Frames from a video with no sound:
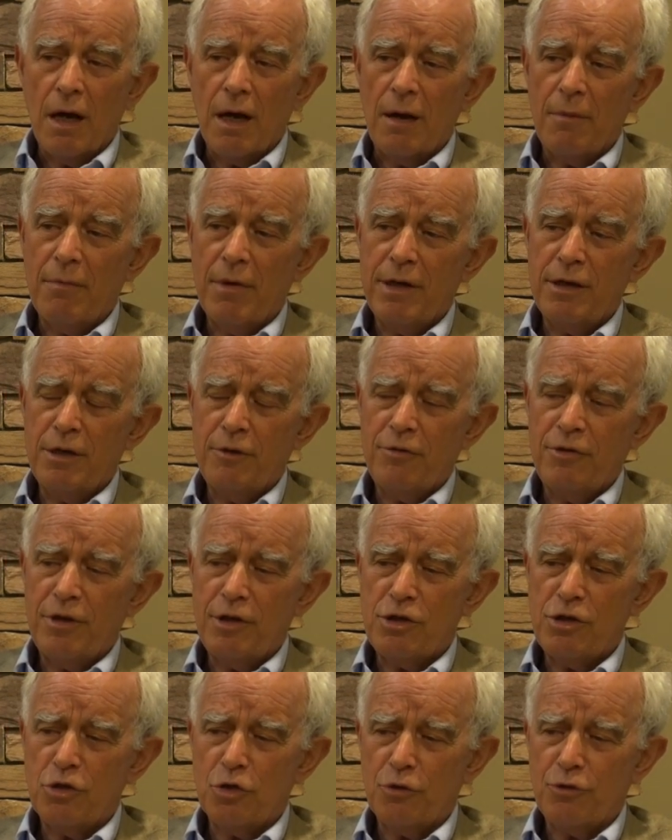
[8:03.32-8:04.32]
And my
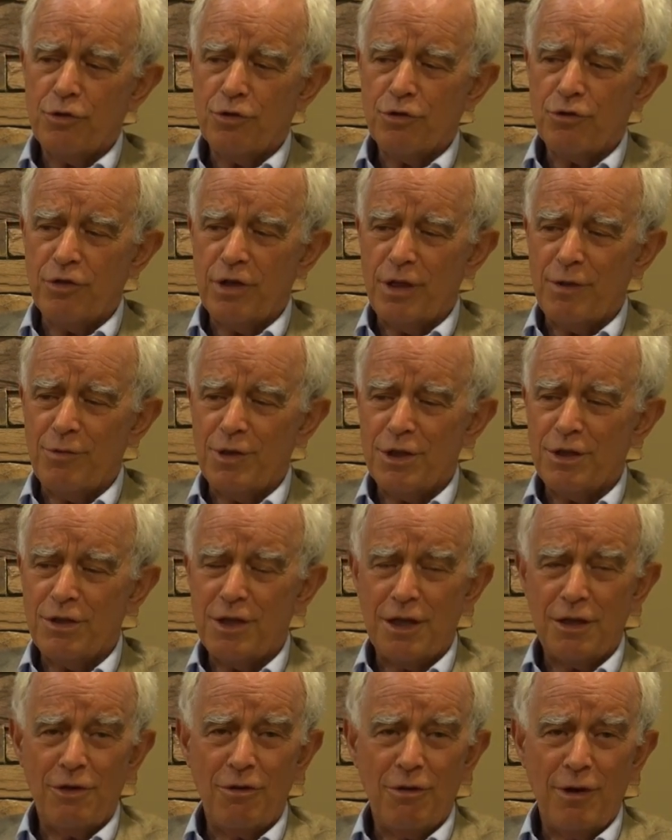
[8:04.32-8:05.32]
definition of a dream is
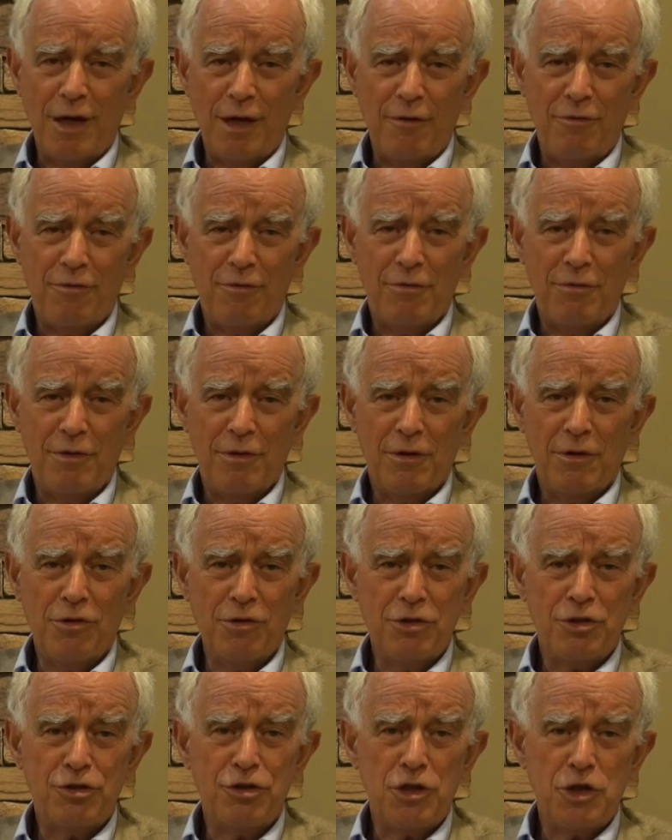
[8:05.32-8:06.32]
that you have
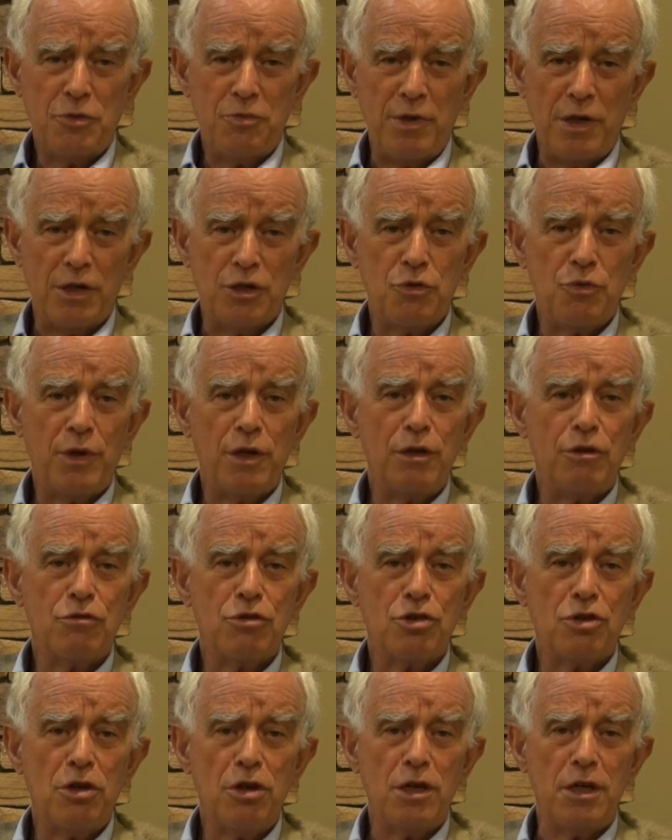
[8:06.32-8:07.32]
conscious experience when you
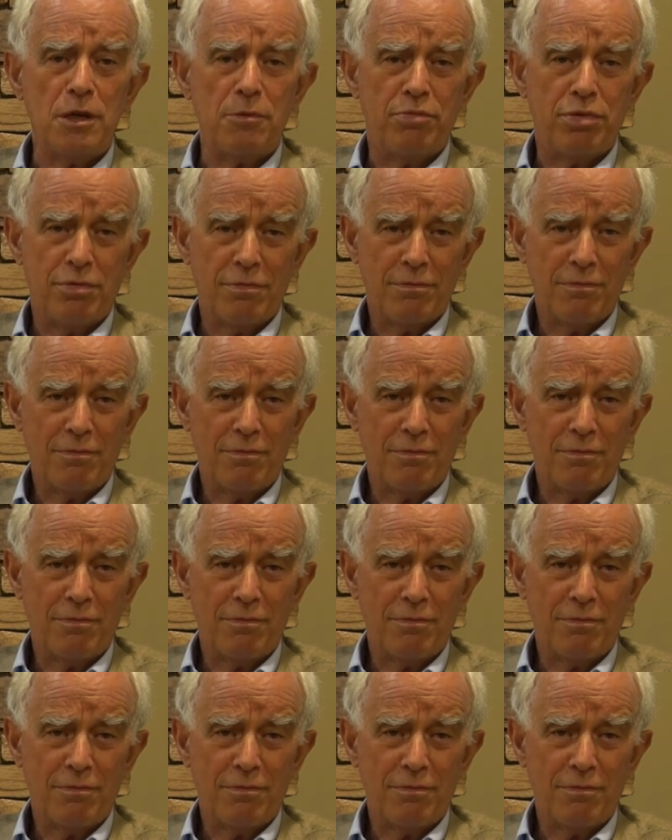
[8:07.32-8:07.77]
sleep.